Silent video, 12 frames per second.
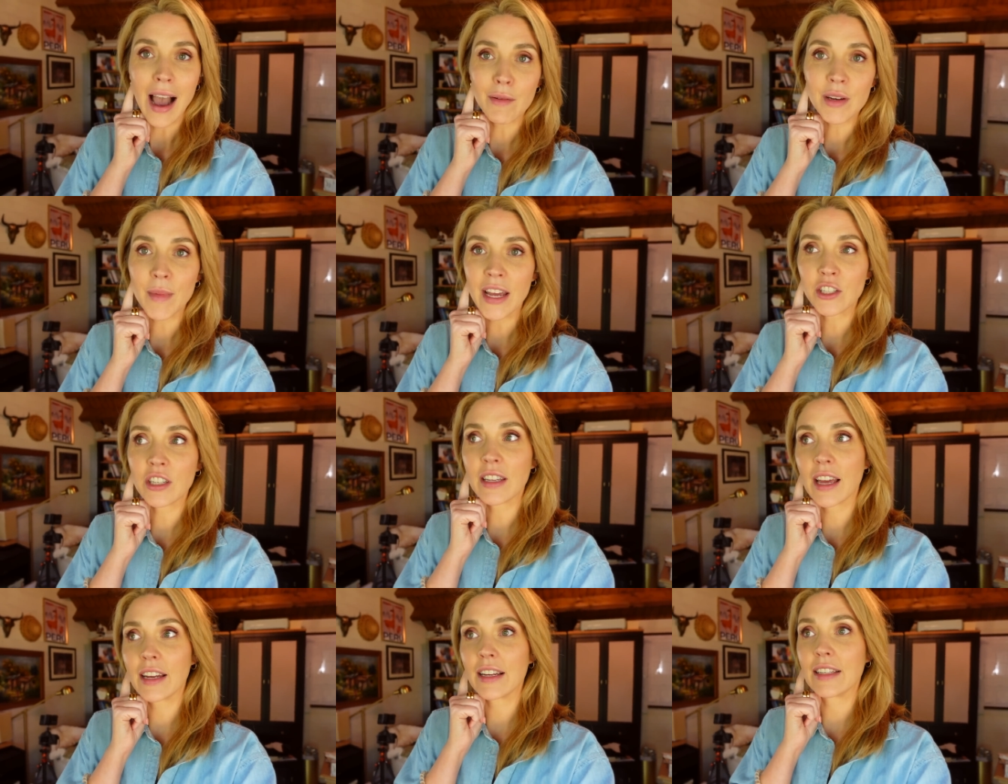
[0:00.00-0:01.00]
I would imagine
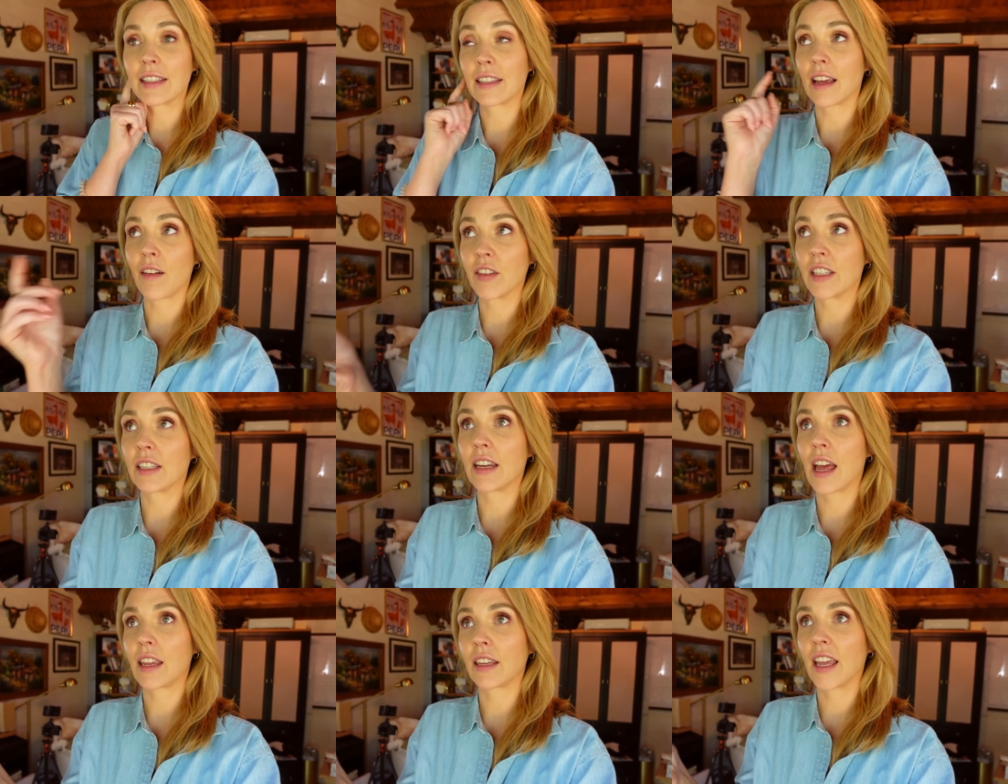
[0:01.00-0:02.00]
that it's obviously
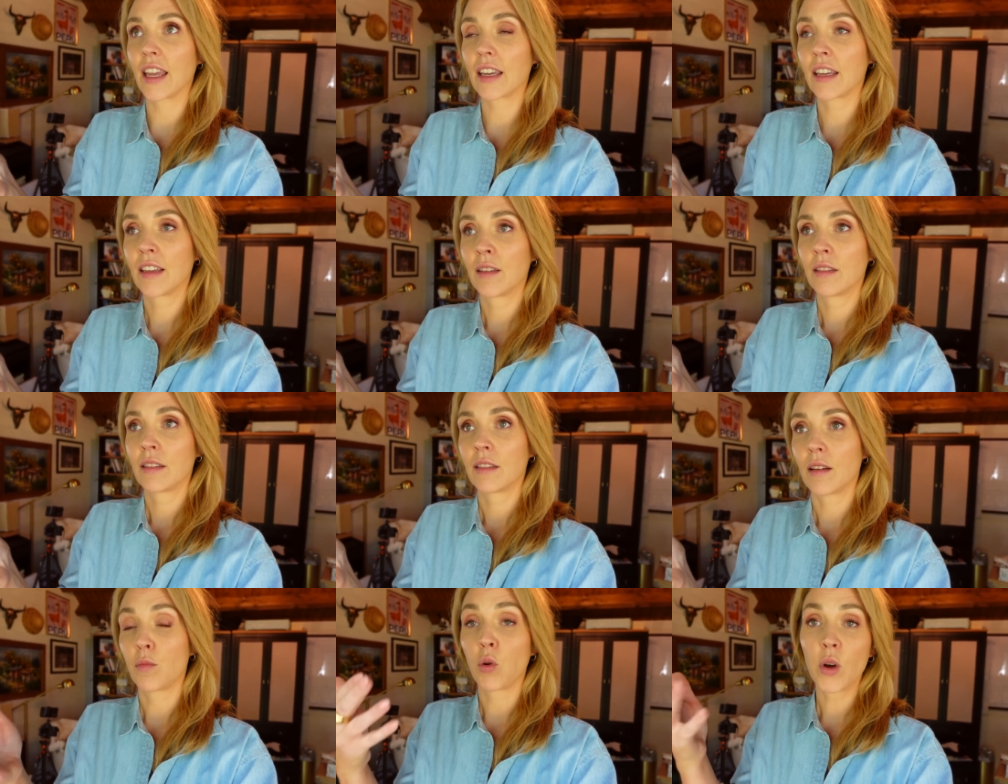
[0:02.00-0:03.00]
not like
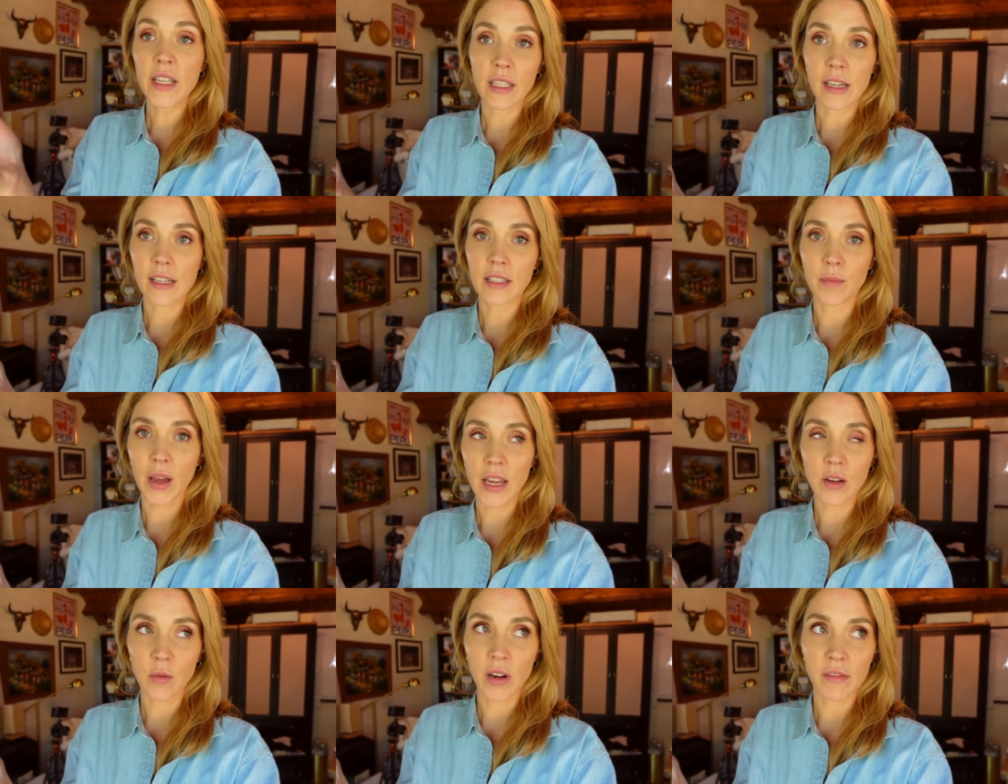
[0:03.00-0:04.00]
a poisonous
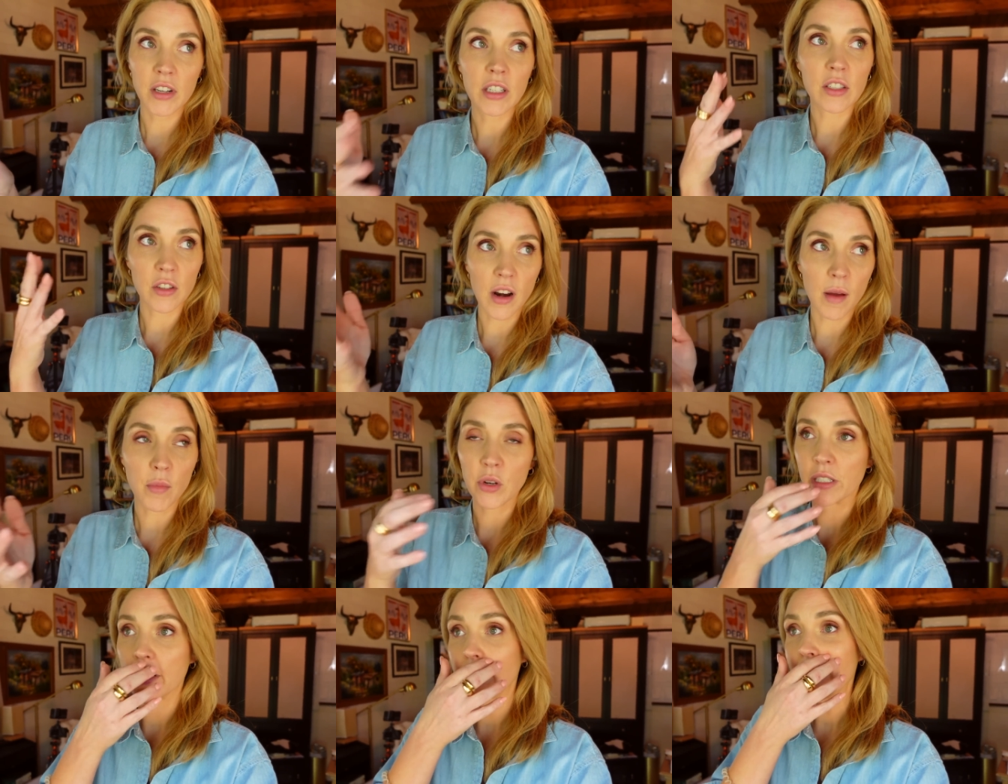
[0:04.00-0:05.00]
bite or whatever because they're not
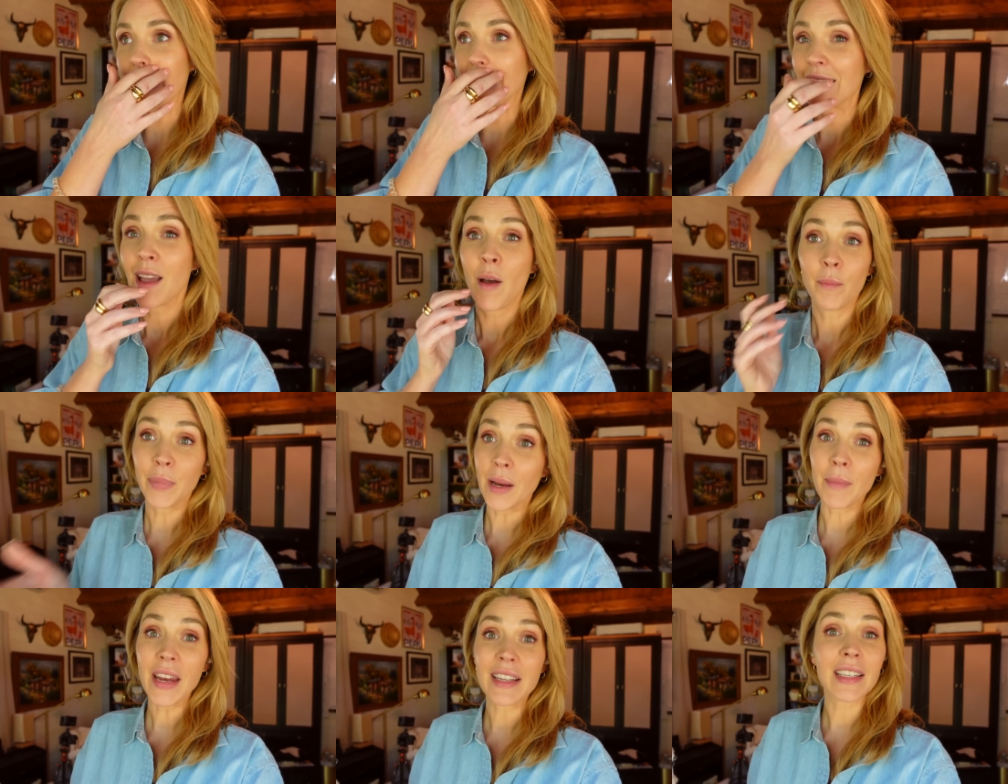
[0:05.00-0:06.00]
poisonous snakes. But I
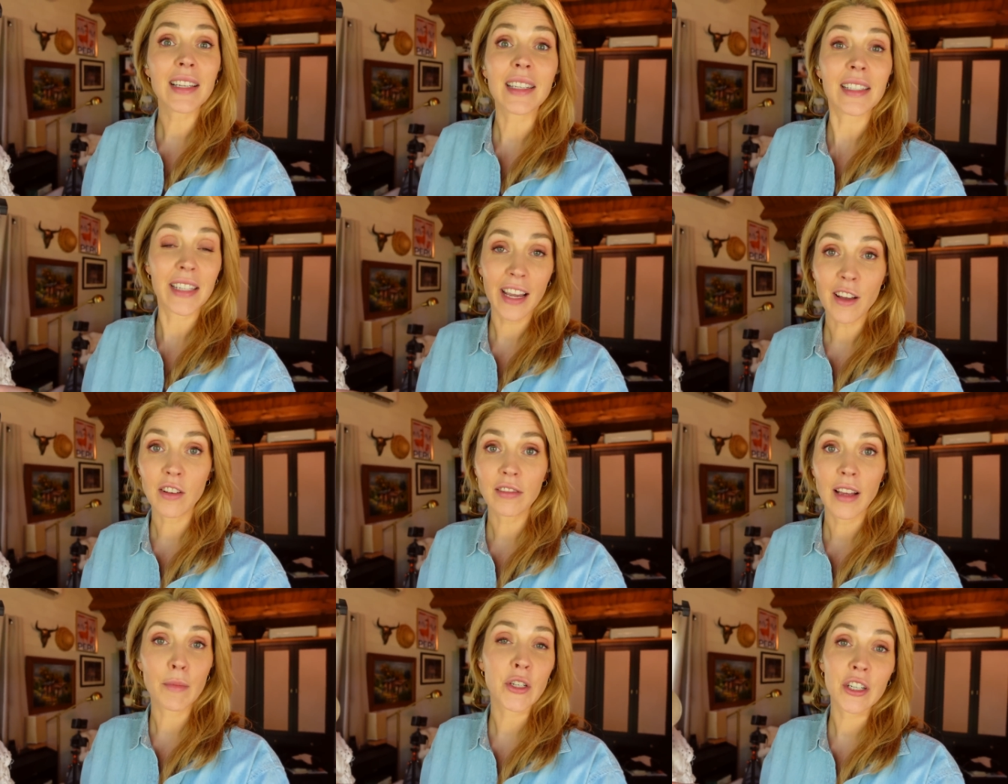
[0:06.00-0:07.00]
bet it doesn't tickle.
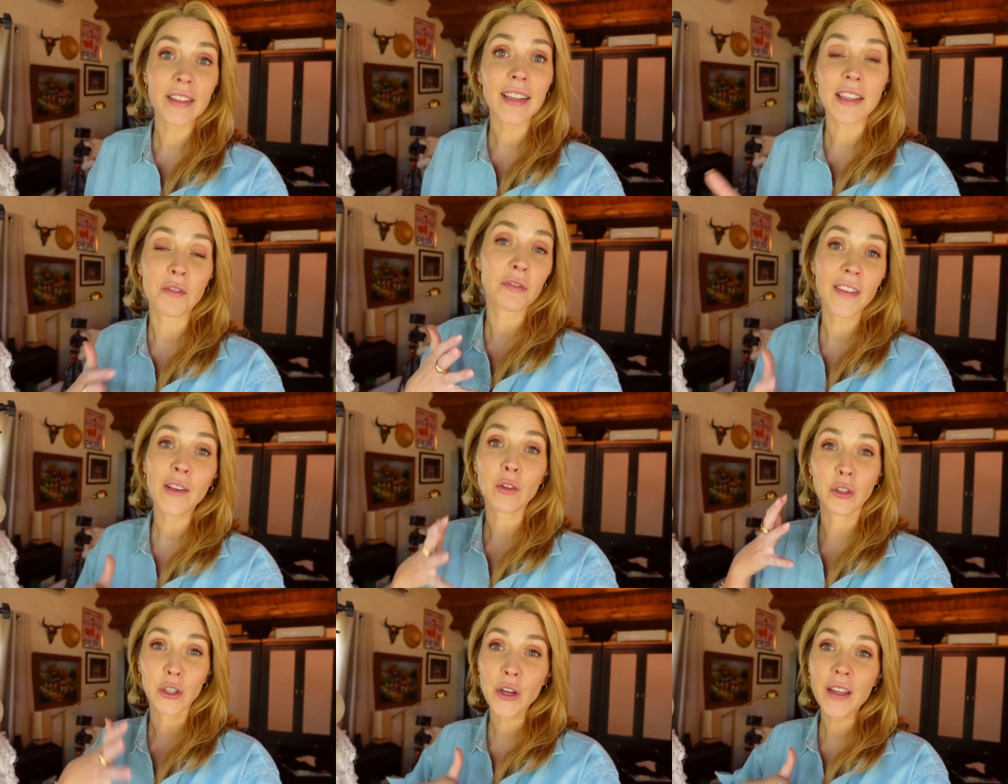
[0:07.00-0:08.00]
I'm sure it doesn't feel
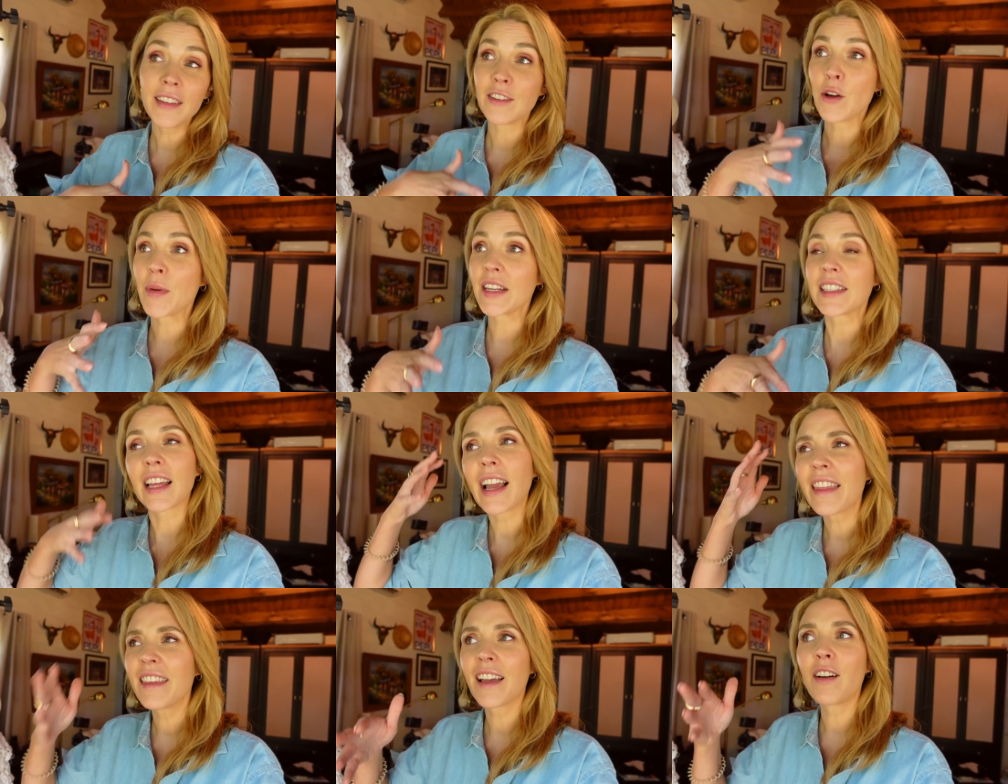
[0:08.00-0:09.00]
good. Nobody's like, I
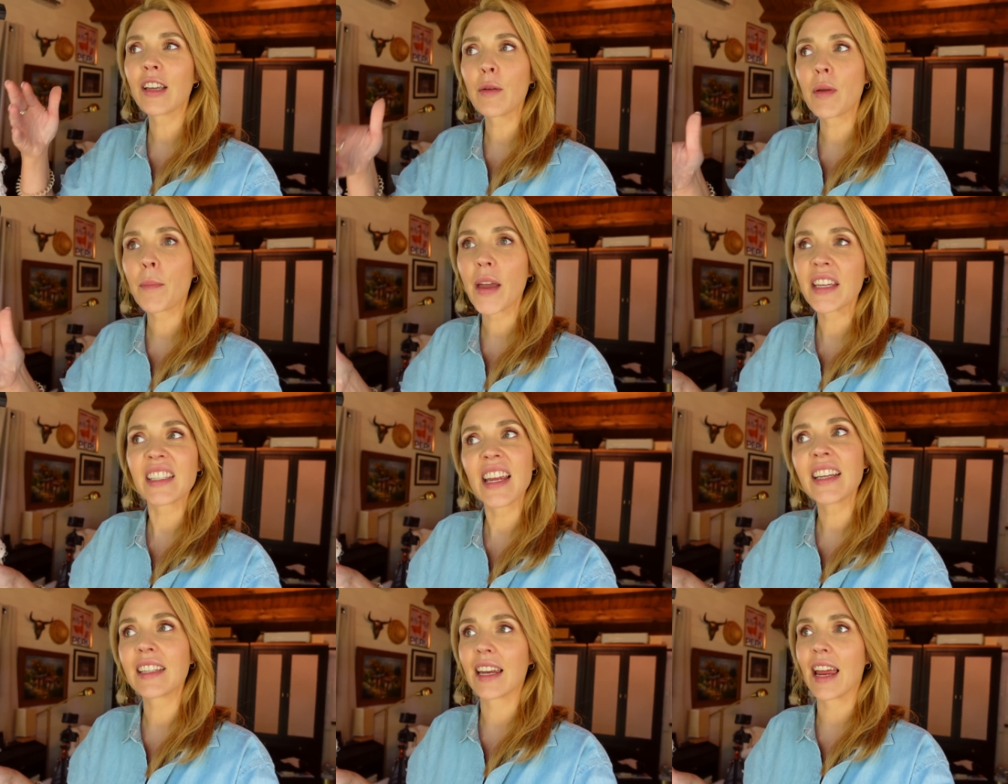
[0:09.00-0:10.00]
think I'll get bit by a
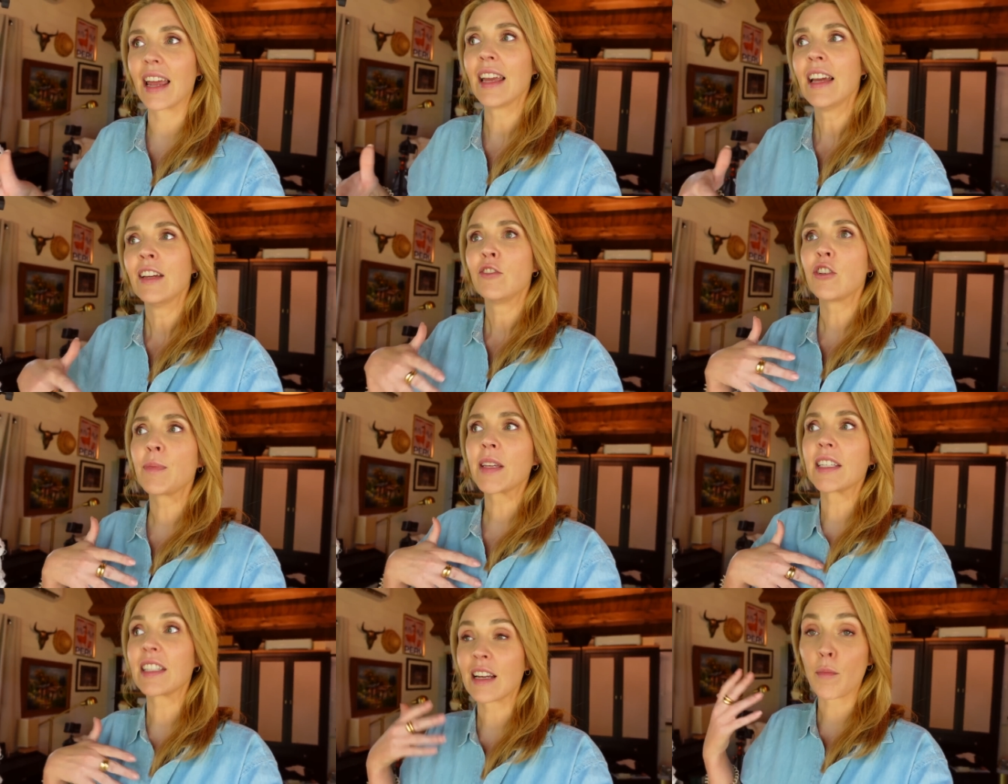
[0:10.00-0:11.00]
snake today. Just
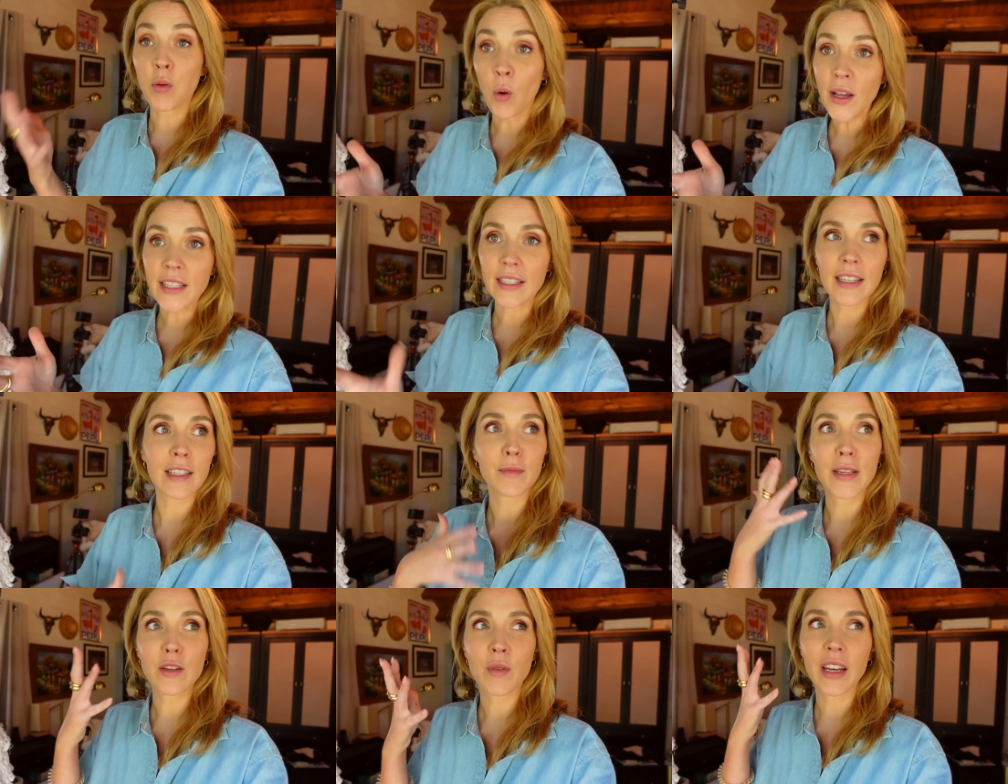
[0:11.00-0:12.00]
because it's not poison doesn't
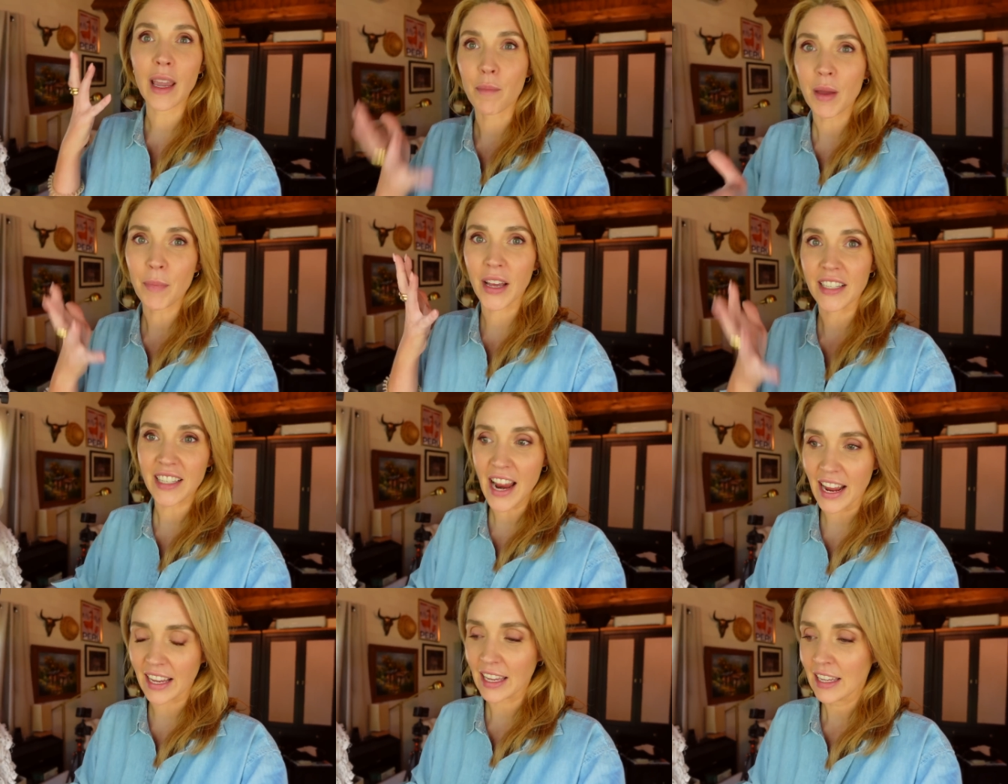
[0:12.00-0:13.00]
mean you want to get bit by a
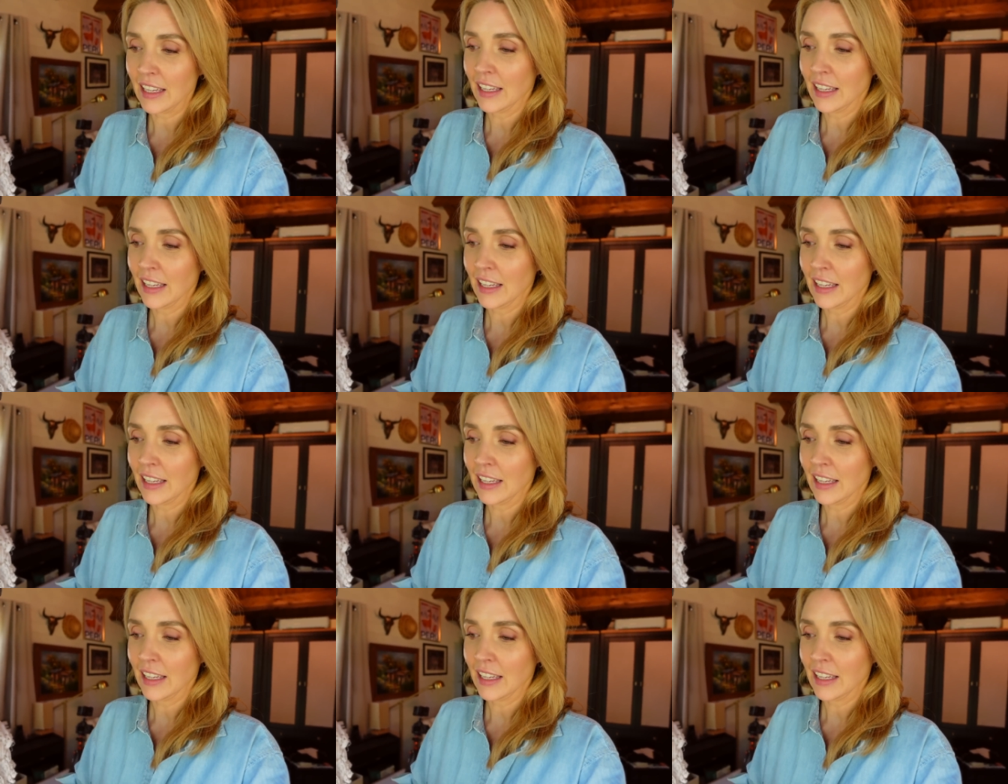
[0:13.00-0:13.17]
snake.